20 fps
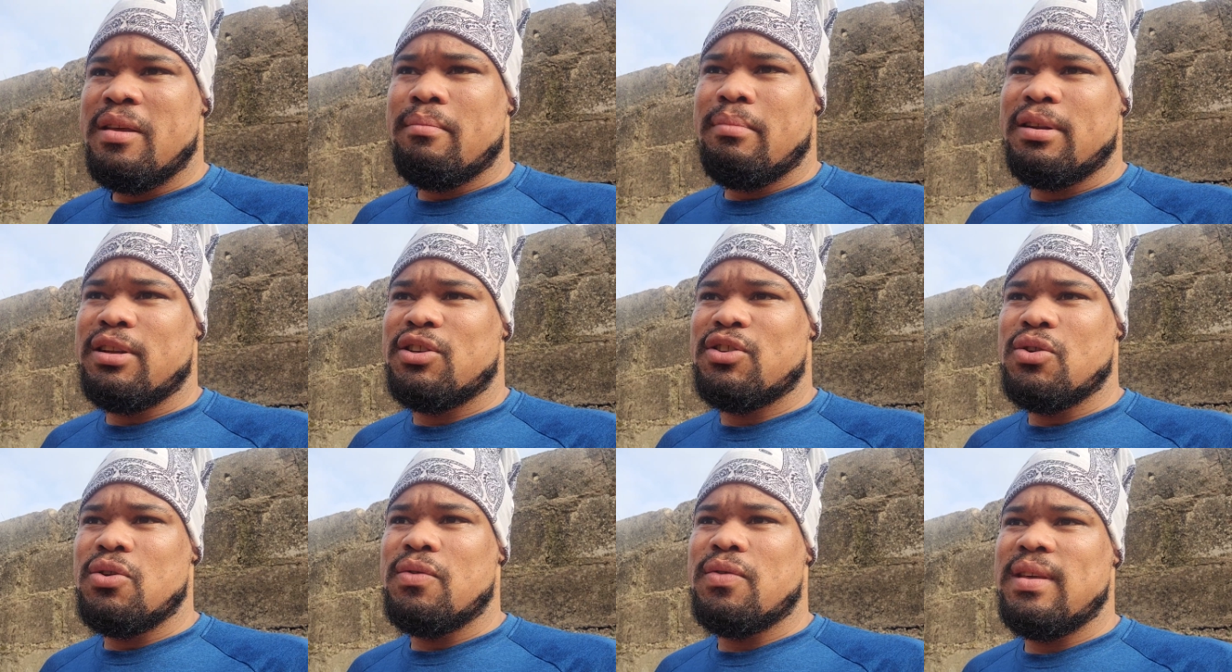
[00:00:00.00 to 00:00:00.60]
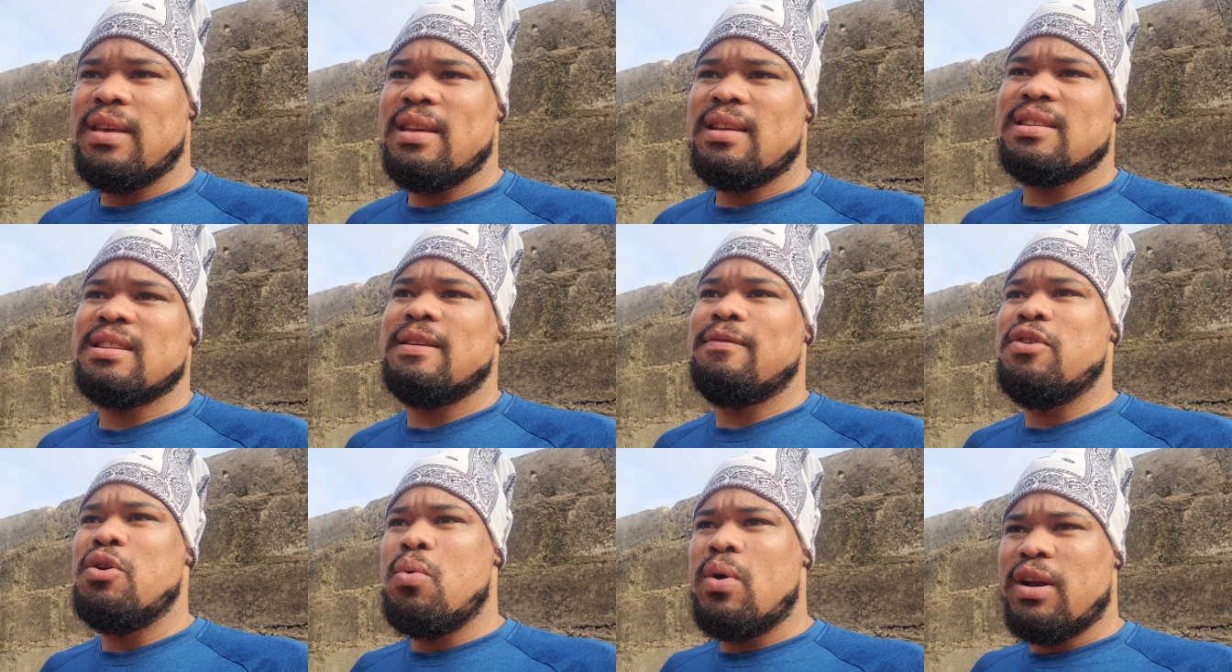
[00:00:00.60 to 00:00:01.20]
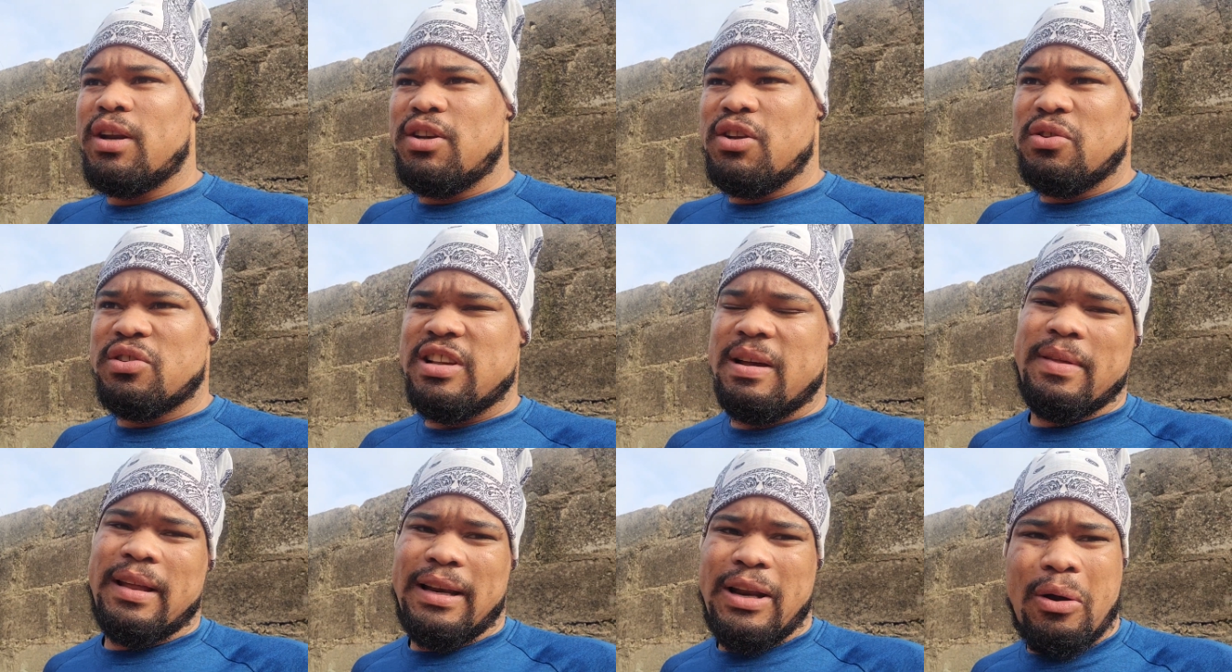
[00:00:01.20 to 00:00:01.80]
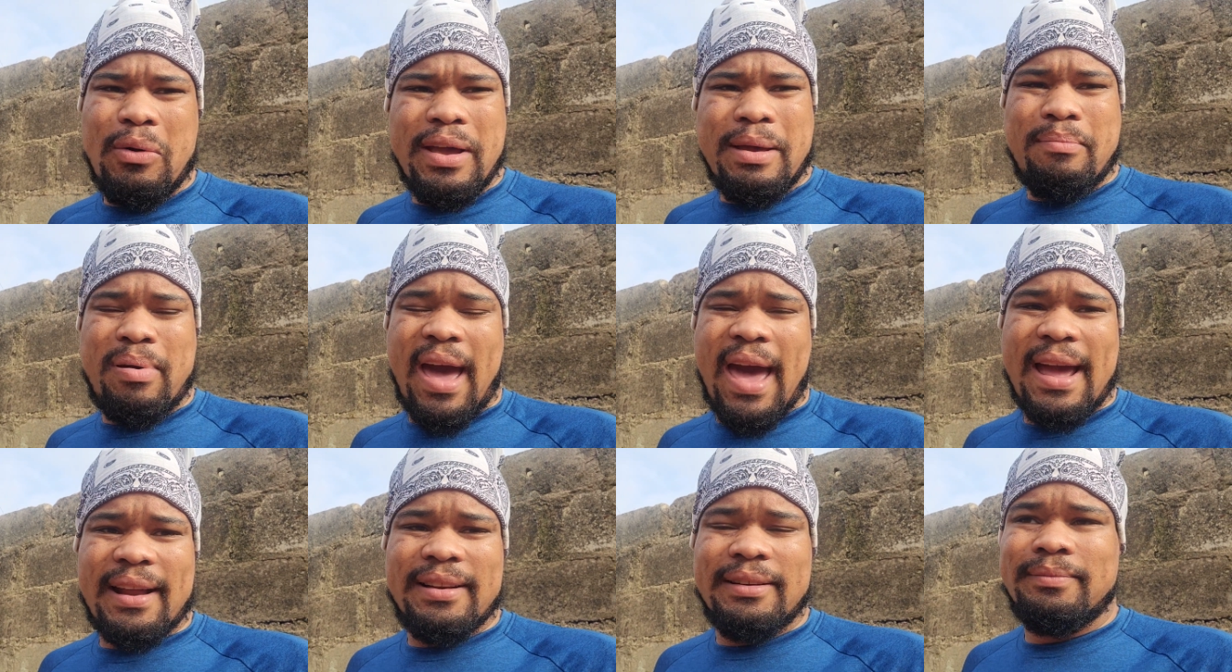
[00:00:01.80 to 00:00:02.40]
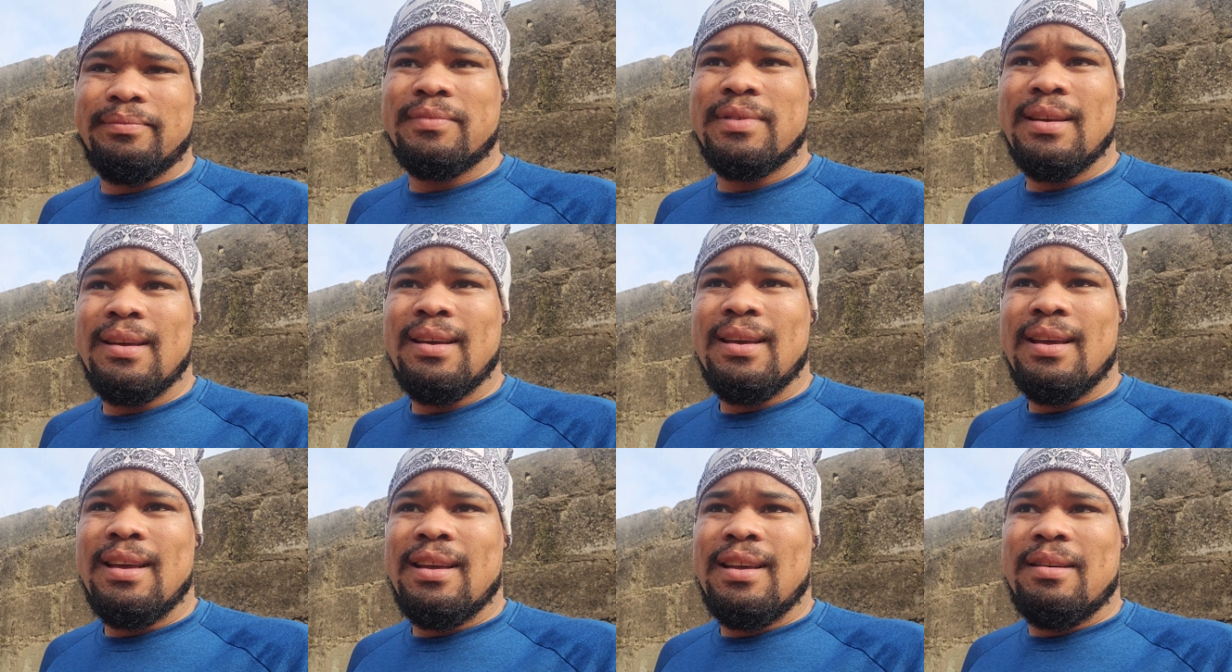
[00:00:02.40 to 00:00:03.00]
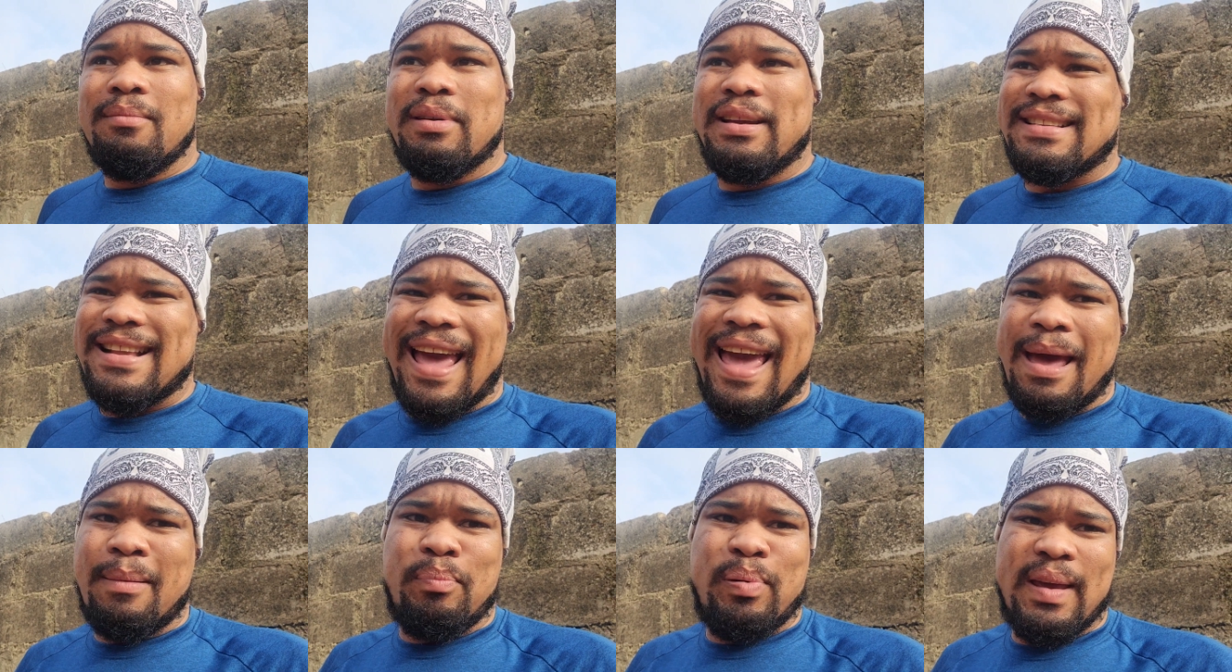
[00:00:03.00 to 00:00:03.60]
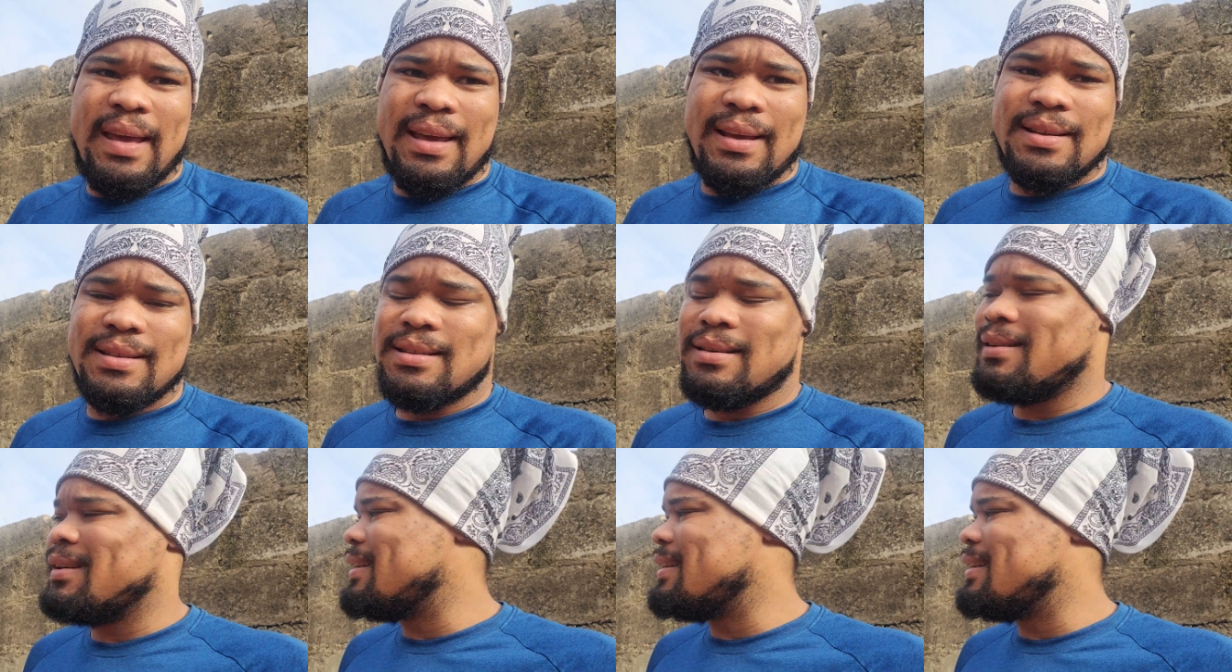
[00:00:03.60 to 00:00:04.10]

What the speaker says: but the truth is, if you want to do something low impact, because I had pigs,